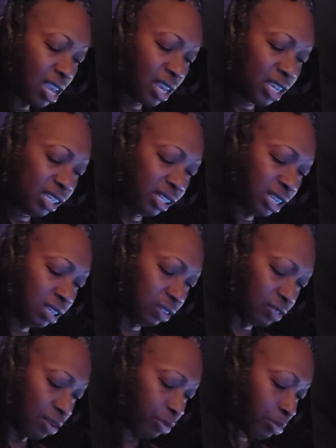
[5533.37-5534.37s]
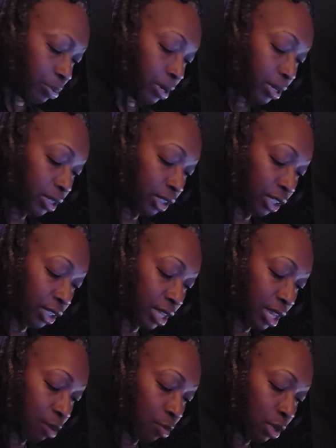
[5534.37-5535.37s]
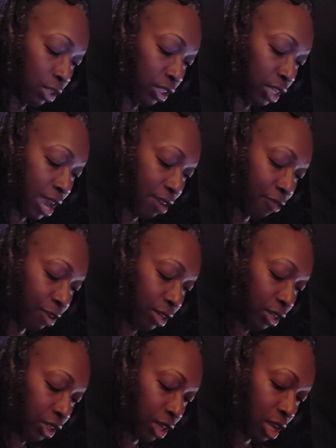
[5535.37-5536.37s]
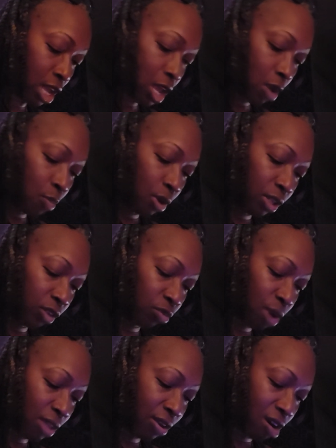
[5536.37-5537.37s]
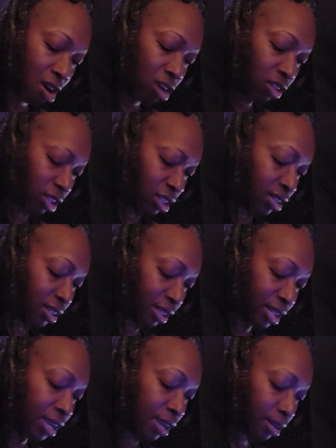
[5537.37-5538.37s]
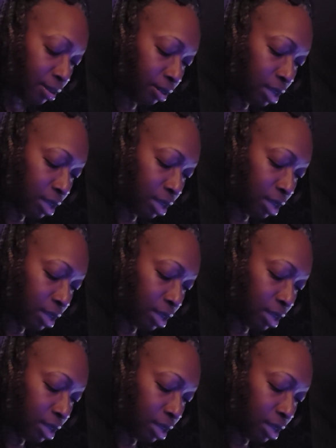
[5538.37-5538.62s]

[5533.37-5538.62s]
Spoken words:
It seems very pretty, she said when she had finished it, but it's rather hard to understand.